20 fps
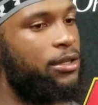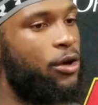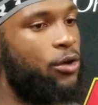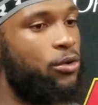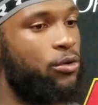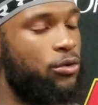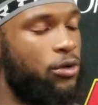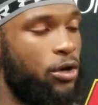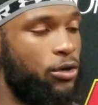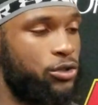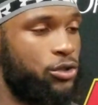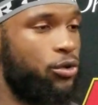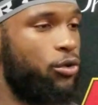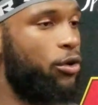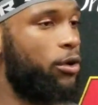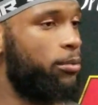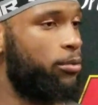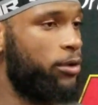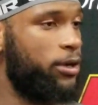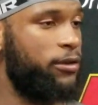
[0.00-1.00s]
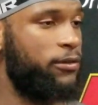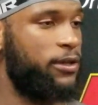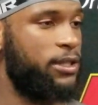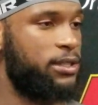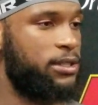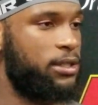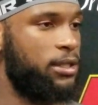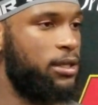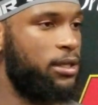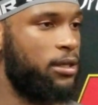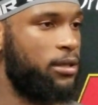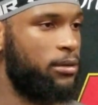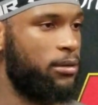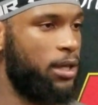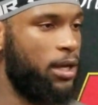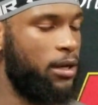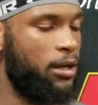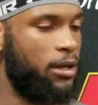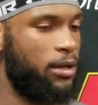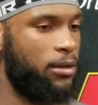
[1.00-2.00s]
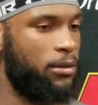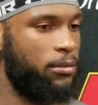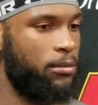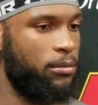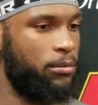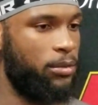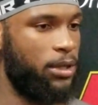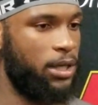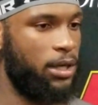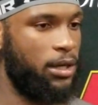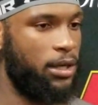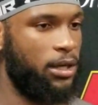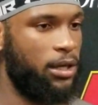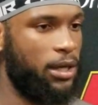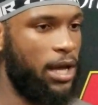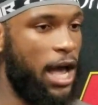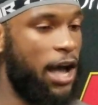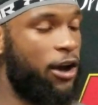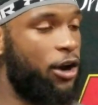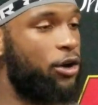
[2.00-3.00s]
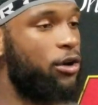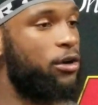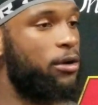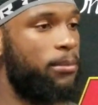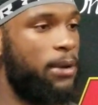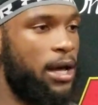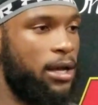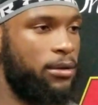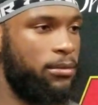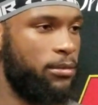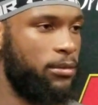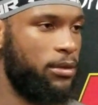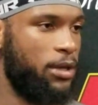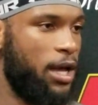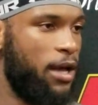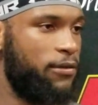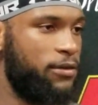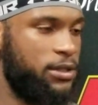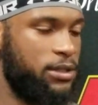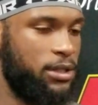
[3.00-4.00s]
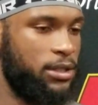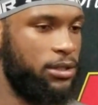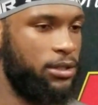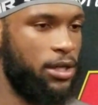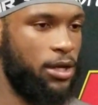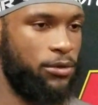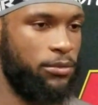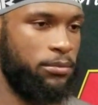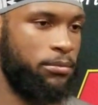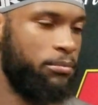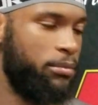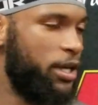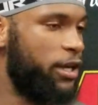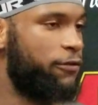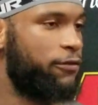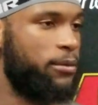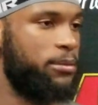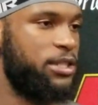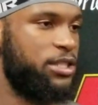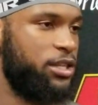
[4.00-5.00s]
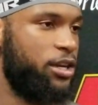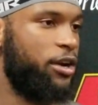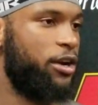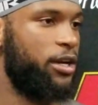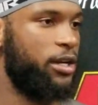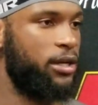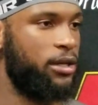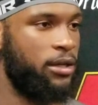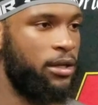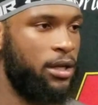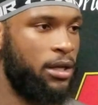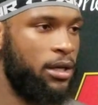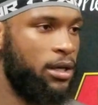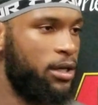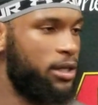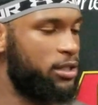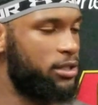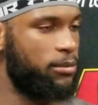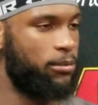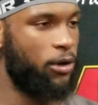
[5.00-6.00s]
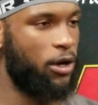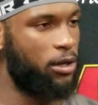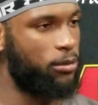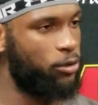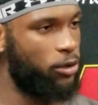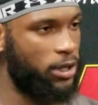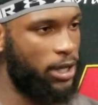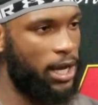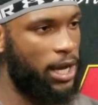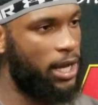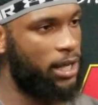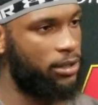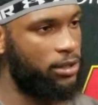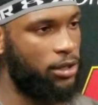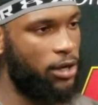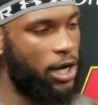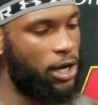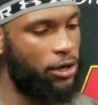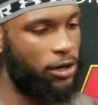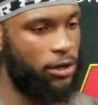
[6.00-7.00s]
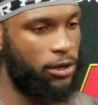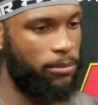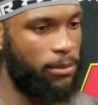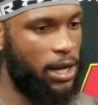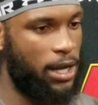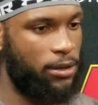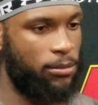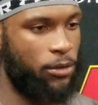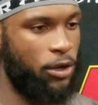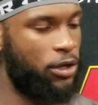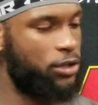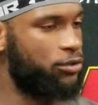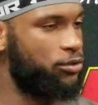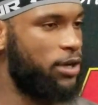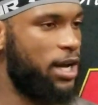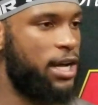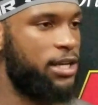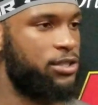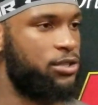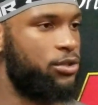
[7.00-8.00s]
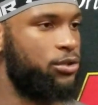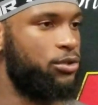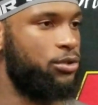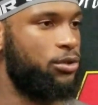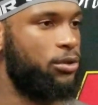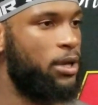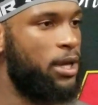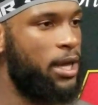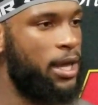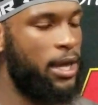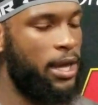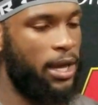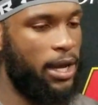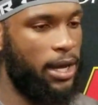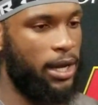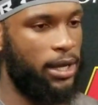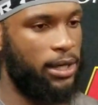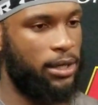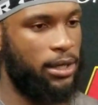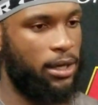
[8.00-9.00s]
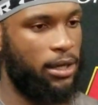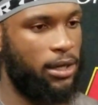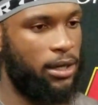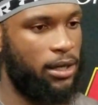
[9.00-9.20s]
know Coach Cory previously, but I heard about him, obviously, you know, being from this area. He's a Baltimore guy, you know, I heard about him all through high school. And,